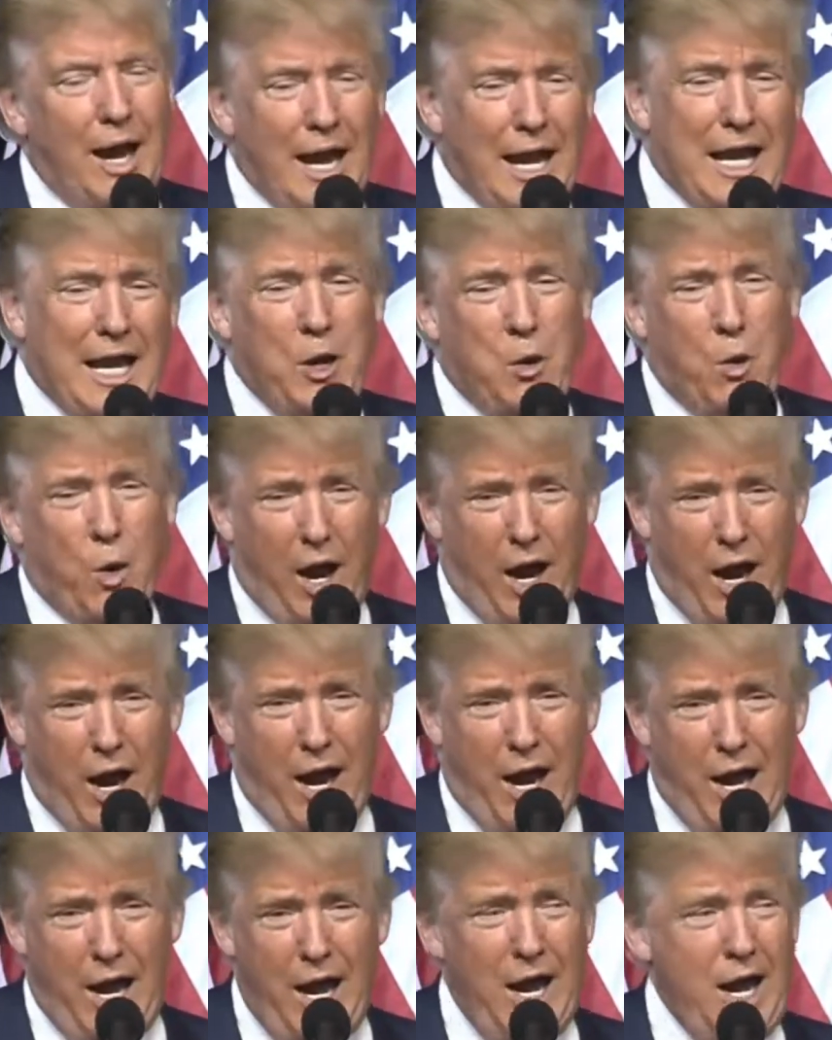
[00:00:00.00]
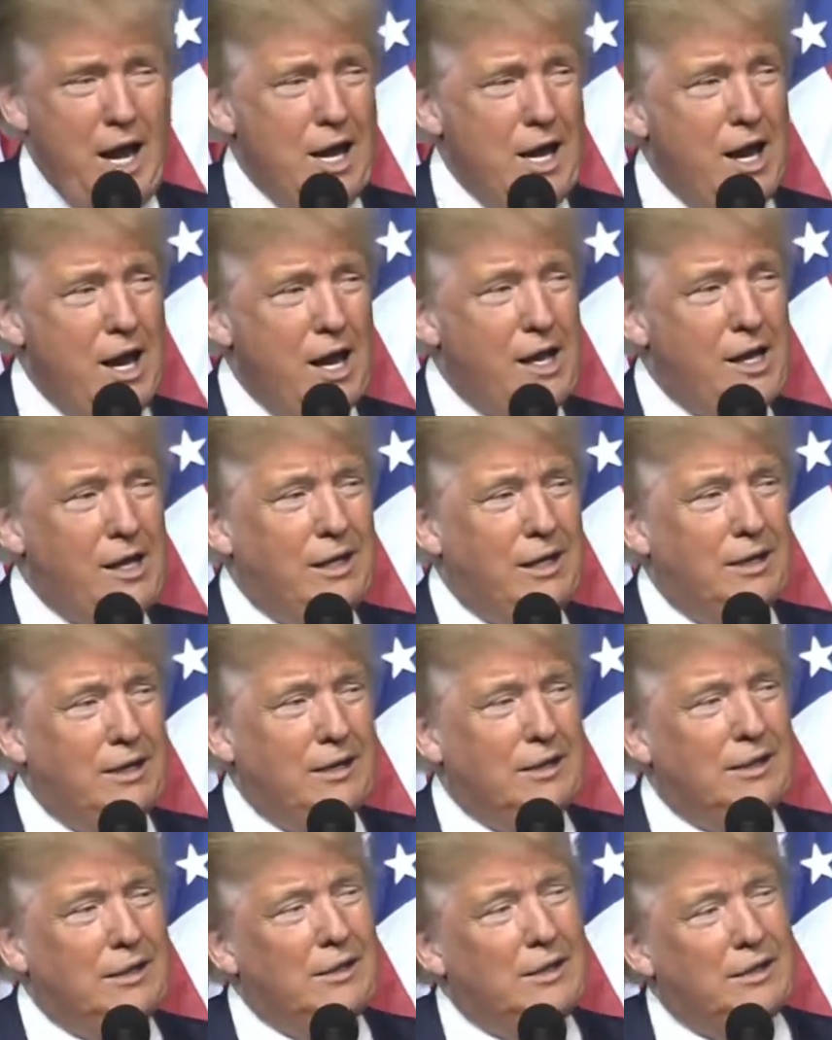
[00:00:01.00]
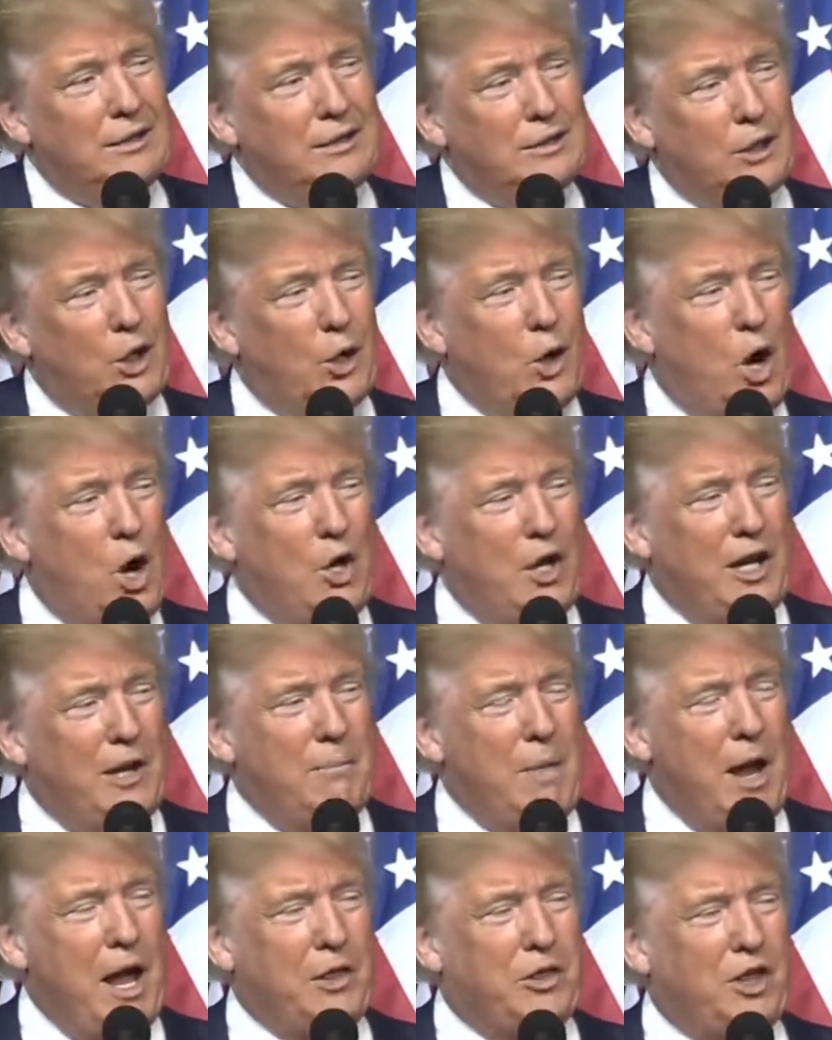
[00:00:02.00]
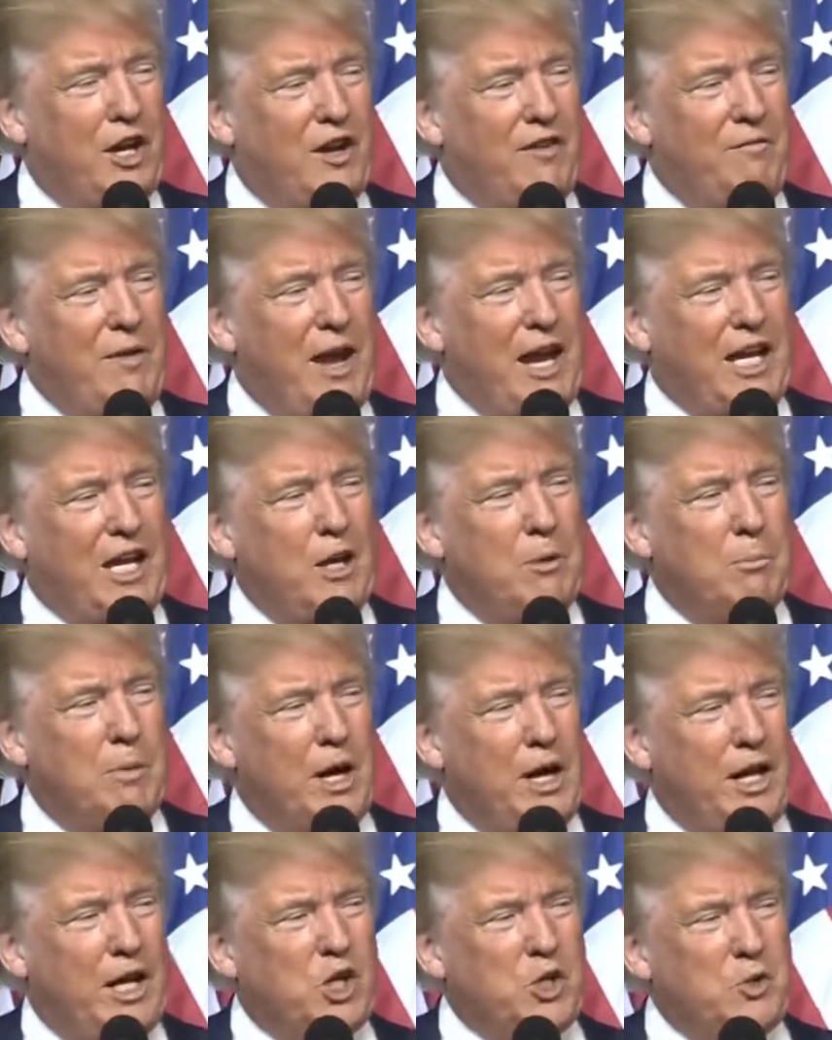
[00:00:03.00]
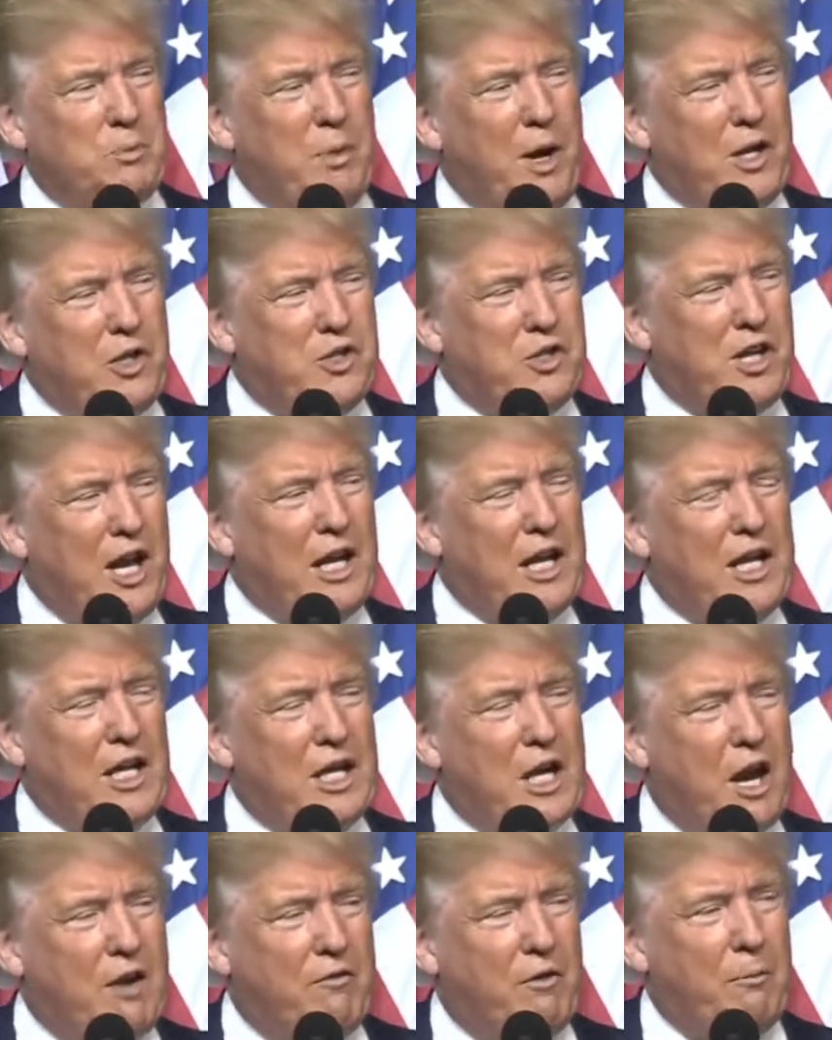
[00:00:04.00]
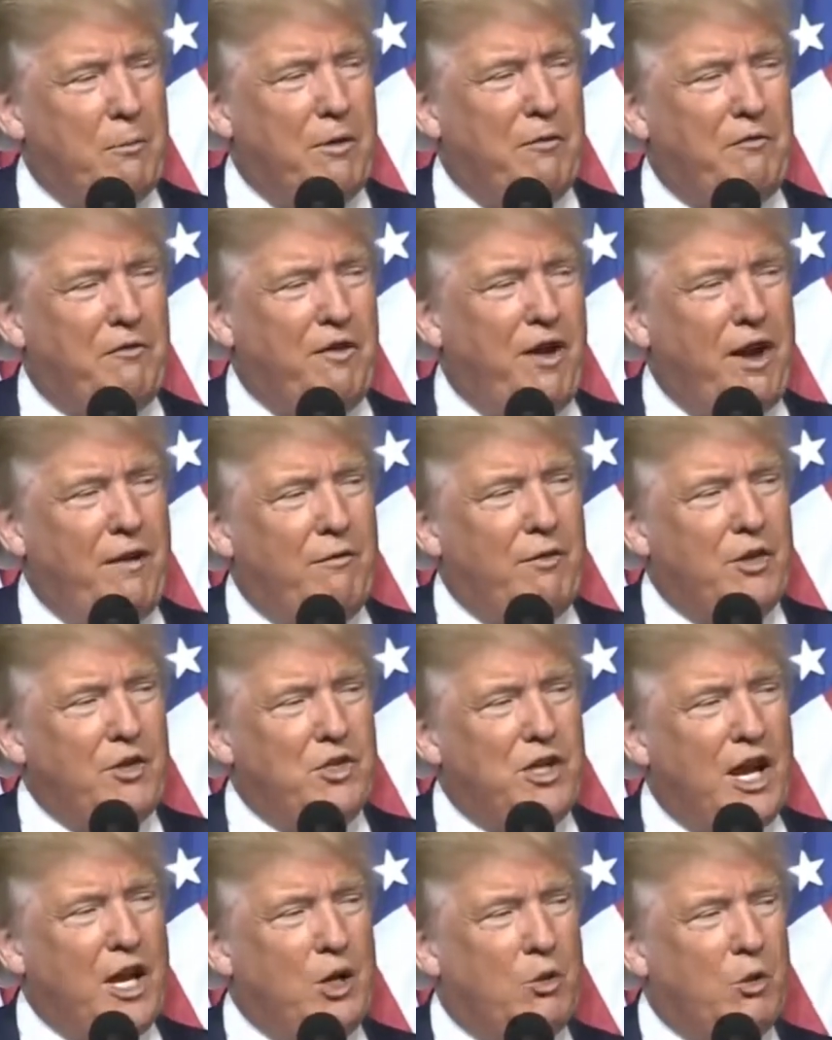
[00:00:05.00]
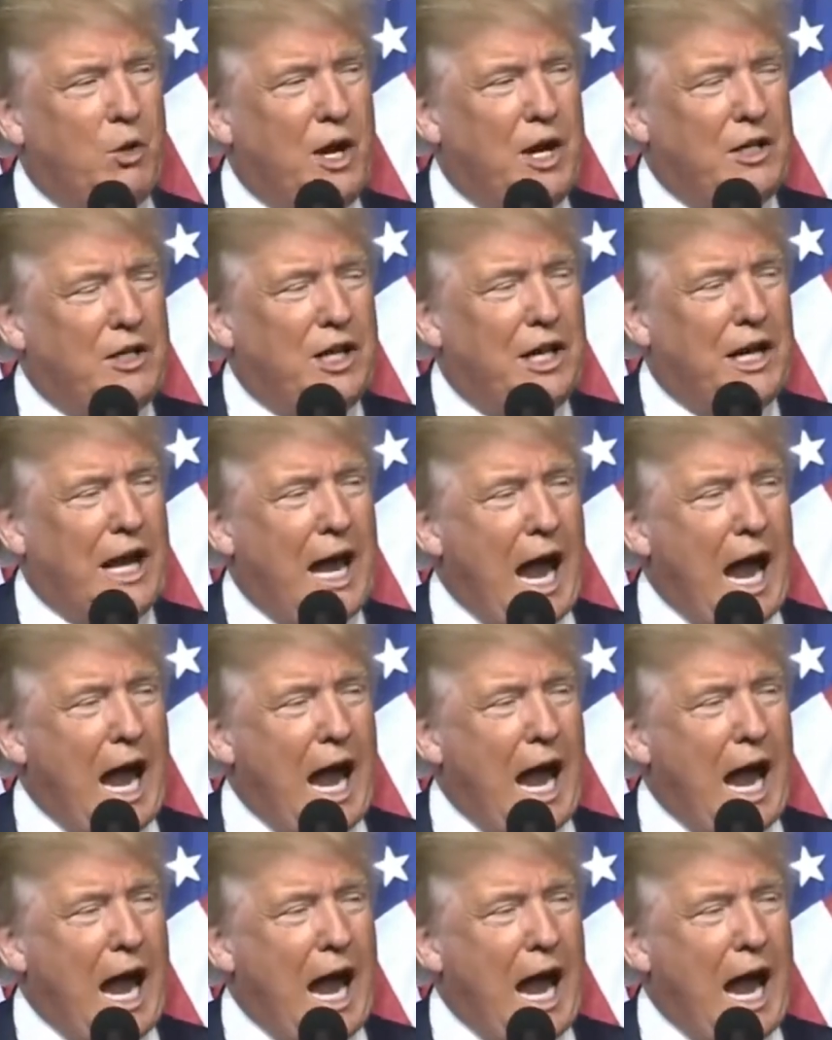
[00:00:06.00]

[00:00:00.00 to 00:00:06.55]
Anyway, her only method of making money is by selling government favors and granting